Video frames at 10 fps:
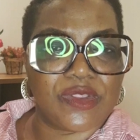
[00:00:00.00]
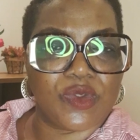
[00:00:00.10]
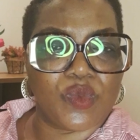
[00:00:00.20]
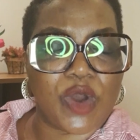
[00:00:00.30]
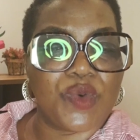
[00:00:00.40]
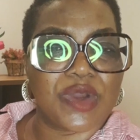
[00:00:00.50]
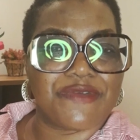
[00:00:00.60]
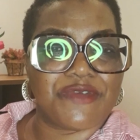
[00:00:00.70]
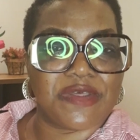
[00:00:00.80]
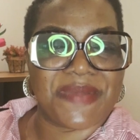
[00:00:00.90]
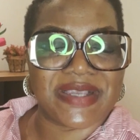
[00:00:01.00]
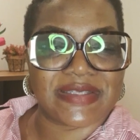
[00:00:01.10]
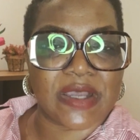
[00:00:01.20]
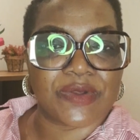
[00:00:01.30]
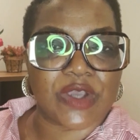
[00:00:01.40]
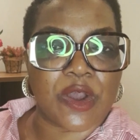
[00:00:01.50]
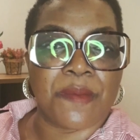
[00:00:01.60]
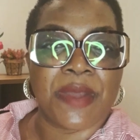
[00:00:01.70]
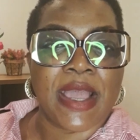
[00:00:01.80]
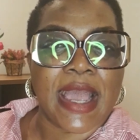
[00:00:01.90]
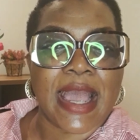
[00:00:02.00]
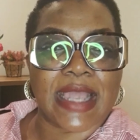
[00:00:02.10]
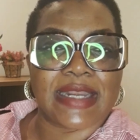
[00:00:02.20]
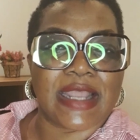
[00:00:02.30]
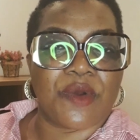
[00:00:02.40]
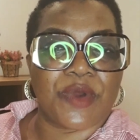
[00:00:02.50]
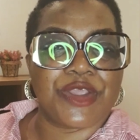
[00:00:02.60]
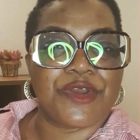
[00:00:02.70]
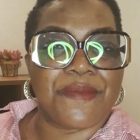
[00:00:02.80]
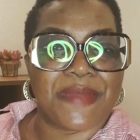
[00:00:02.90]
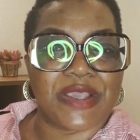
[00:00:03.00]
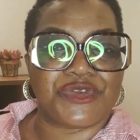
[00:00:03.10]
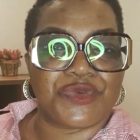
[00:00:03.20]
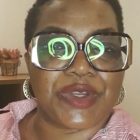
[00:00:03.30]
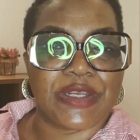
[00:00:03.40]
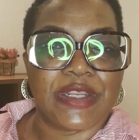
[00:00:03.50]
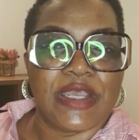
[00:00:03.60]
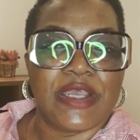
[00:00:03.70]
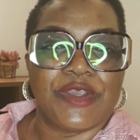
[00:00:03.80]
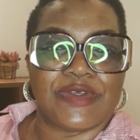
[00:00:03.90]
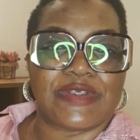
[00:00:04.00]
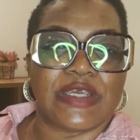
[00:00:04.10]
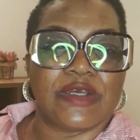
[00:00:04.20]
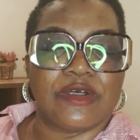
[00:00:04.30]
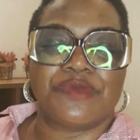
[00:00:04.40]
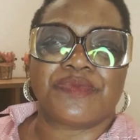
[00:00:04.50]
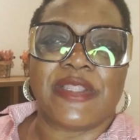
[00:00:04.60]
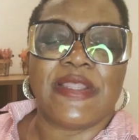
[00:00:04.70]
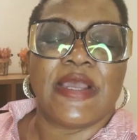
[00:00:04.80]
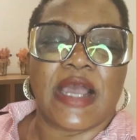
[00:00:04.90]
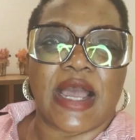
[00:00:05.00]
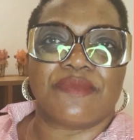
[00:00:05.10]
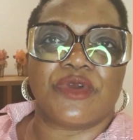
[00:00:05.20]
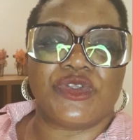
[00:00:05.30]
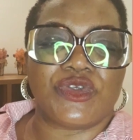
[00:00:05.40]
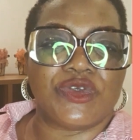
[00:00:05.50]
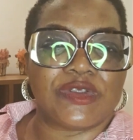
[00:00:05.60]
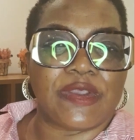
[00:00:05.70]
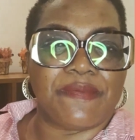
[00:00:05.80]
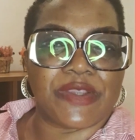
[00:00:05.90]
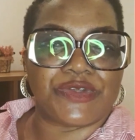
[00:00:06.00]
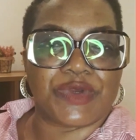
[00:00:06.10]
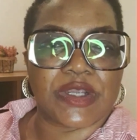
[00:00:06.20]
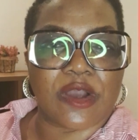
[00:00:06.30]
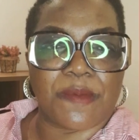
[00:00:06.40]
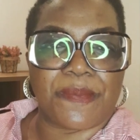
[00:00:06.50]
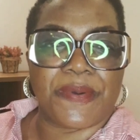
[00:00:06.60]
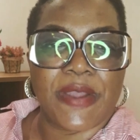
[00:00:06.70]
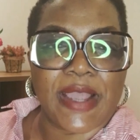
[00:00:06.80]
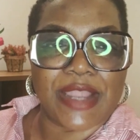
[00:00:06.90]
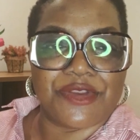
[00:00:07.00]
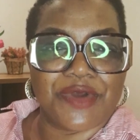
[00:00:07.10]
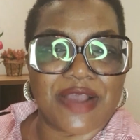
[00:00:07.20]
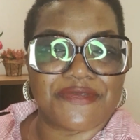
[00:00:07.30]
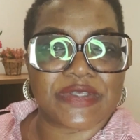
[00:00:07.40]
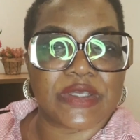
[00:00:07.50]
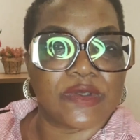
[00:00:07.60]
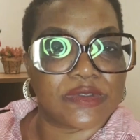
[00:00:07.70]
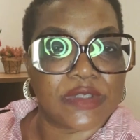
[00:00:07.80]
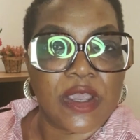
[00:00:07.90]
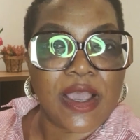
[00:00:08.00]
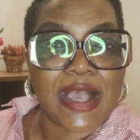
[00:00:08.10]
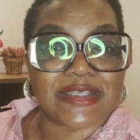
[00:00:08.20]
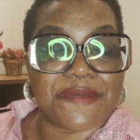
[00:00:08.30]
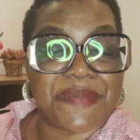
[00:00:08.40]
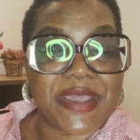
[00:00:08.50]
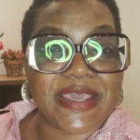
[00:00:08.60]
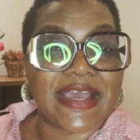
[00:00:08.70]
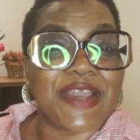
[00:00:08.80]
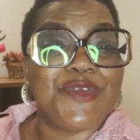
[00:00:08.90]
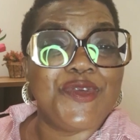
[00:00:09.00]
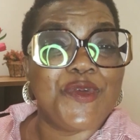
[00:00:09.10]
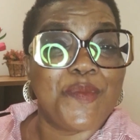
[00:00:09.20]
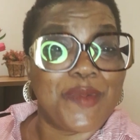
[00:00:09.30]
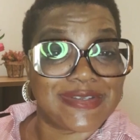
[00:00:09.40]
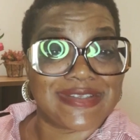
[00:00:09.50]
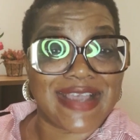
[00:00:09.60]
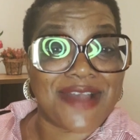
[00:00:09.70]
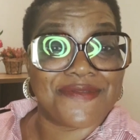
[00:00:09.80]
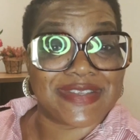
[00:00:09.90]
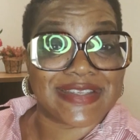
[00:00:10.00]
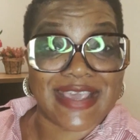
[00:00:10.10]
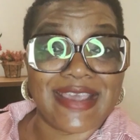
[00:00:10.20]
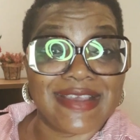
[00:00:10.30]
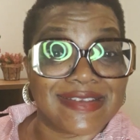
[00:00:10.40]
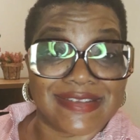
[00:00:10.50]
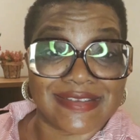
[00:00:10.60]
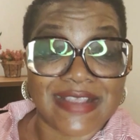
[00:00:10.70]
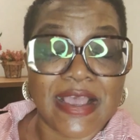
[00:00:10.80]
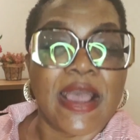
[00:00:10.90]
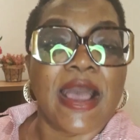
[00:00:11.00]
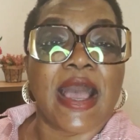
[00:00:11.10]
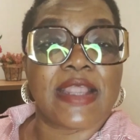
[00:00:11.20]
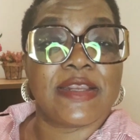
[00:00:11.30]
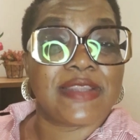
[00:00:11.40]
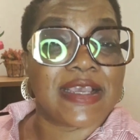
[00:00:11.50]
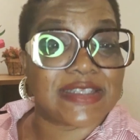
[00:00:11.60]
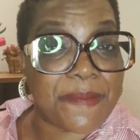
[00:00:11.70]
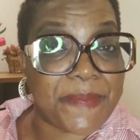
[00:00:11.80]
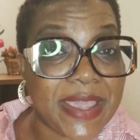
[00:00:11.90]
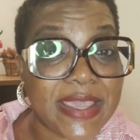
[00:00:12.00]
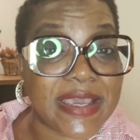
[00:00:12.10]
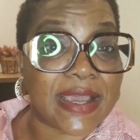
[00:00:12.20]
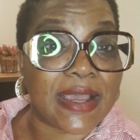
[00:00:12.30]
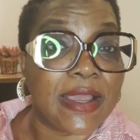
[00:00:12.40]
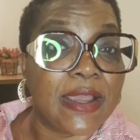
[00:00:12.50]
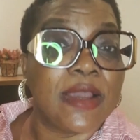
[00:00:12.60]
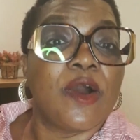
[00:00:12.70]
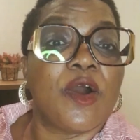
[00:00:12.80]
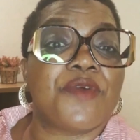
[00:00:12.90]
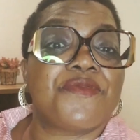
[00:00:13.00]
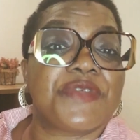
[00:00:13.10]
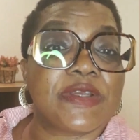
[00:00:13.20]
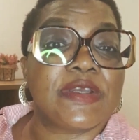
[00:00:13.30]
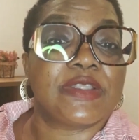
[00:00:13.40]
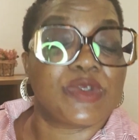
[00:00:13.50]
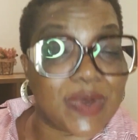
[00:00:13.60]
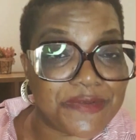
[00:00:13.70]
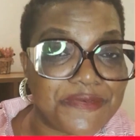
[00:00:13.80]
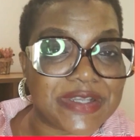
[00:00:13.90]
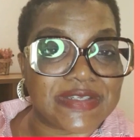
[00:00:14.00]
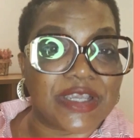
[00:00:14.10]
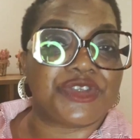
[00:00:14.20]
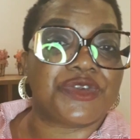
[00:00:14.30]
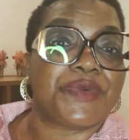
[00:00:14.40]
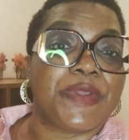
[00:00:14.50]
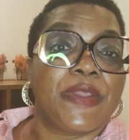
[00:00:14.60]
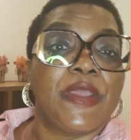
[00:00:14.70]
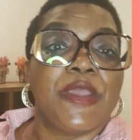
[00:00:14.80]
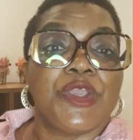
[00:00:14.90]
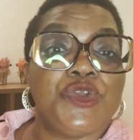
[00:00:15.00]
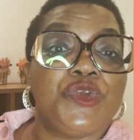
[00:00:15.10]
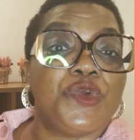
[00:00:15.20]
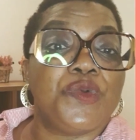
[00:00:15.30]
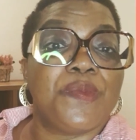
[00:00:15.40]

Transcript: what will give you the best outcome. And now when you're measuring, you say, oh, I'm going to use a measuring cup, I don't have skills. As a baker, you must have skills, and as a baker of the 21st century, you